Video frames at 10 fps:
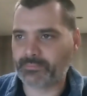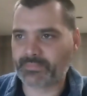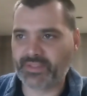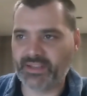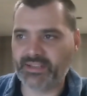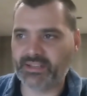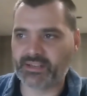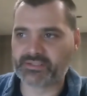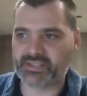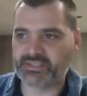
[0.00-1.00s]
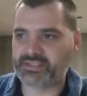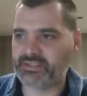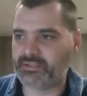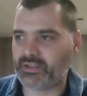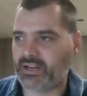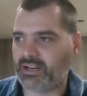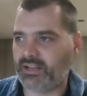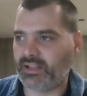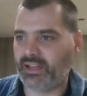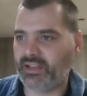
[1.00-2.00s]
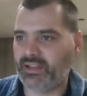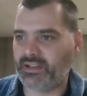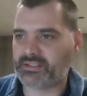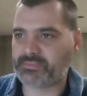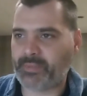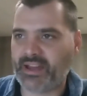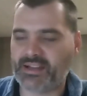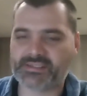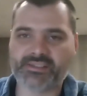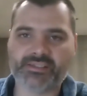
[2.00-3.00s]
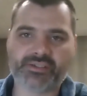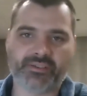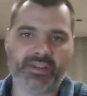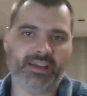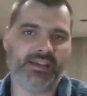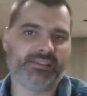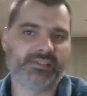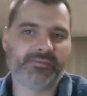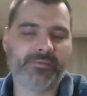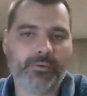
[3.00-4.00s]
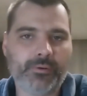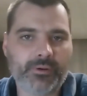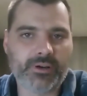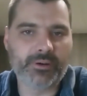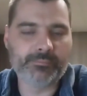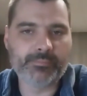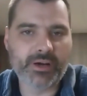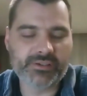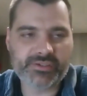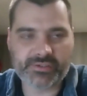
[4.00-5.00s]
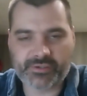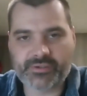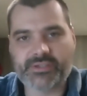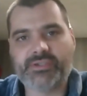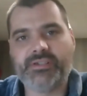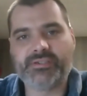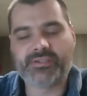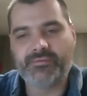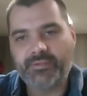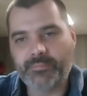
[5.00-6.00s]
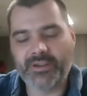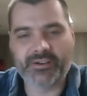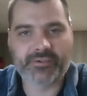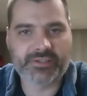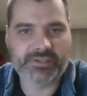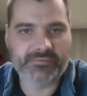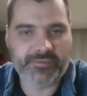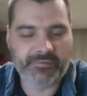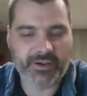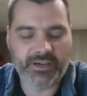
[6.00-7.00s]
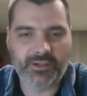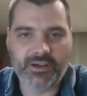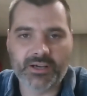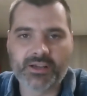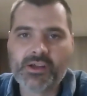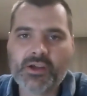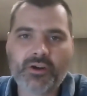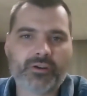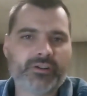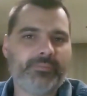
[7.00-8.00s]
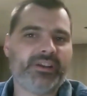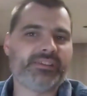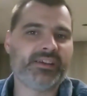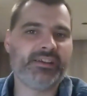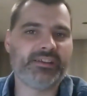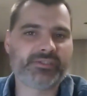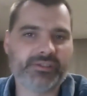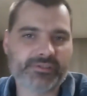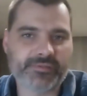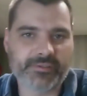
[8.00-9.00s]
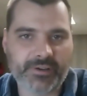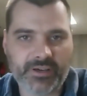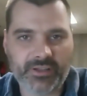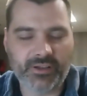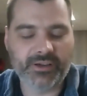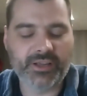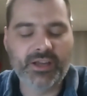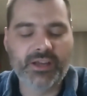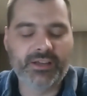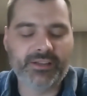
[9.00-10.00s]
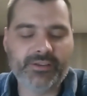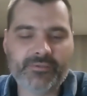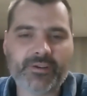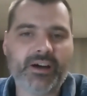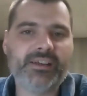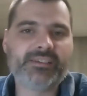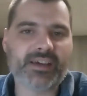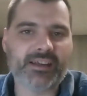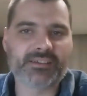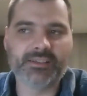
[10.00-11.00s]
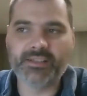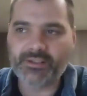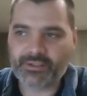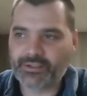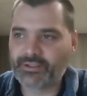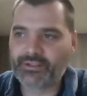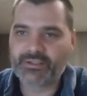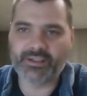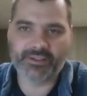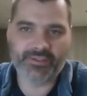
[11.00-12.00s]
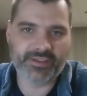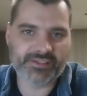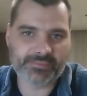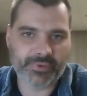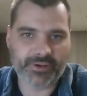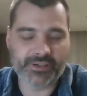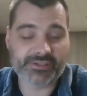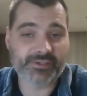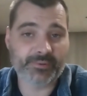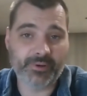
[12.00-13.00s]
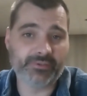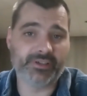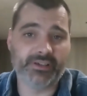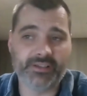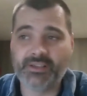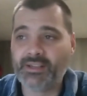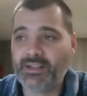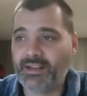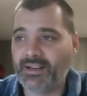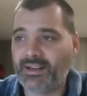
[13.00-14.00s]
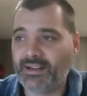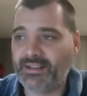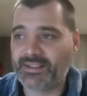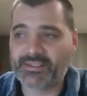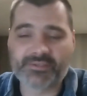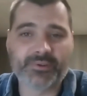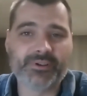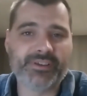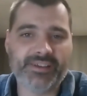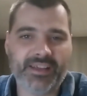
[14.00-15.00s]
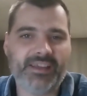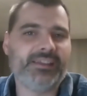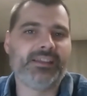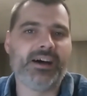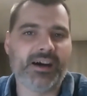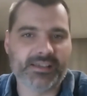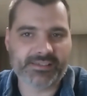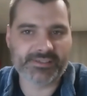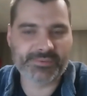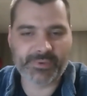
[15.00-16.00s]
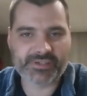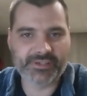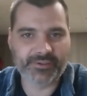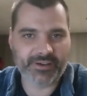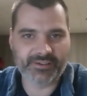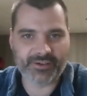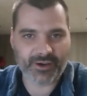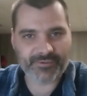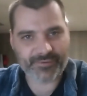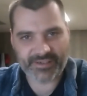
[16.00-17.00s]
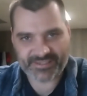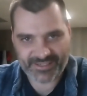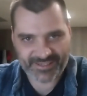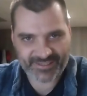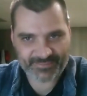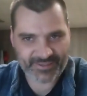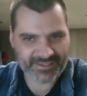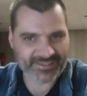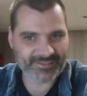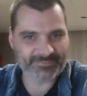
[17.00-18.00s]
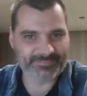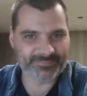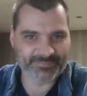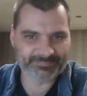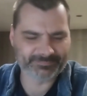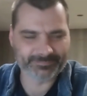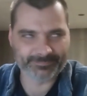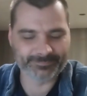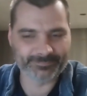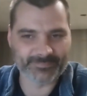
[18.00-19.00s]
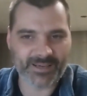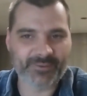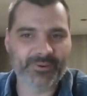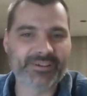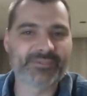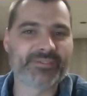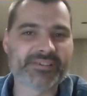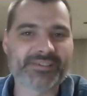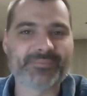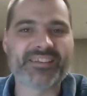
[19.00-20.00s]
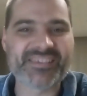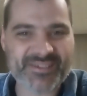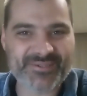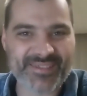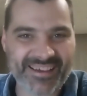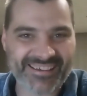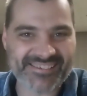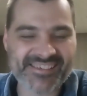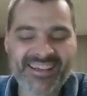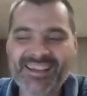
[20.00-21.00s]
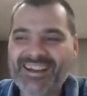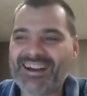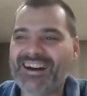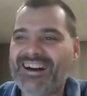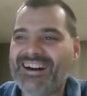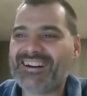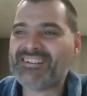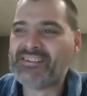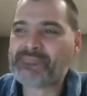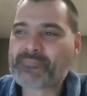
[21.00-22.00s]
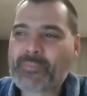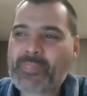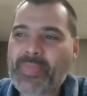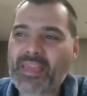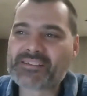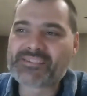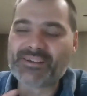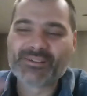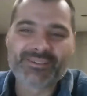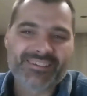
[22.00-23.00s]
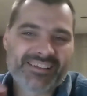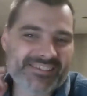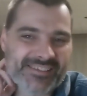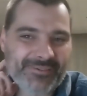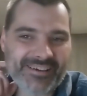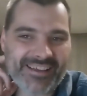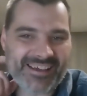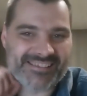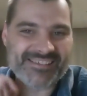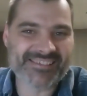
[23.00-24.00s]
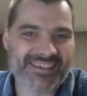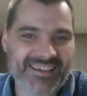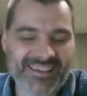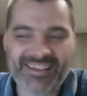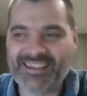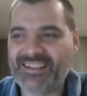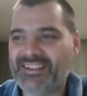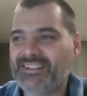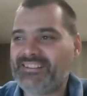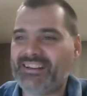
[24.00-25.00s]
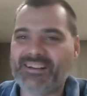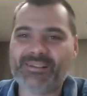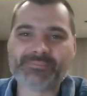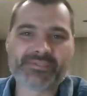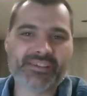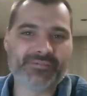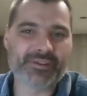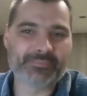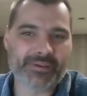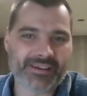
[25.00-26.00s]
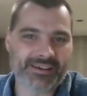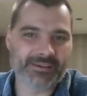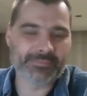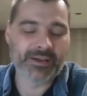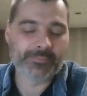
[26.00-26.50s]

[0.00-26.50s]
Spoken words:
Then he goes into a passage that for most Christians, if you've been a Christian for very long or you've been attending church for very long, you've undoubtedly heard this part quoted. It gets quoted a lot, especially around offering time. I wonder if there's something to that. So let's see what it has to say and see if you can pick it up.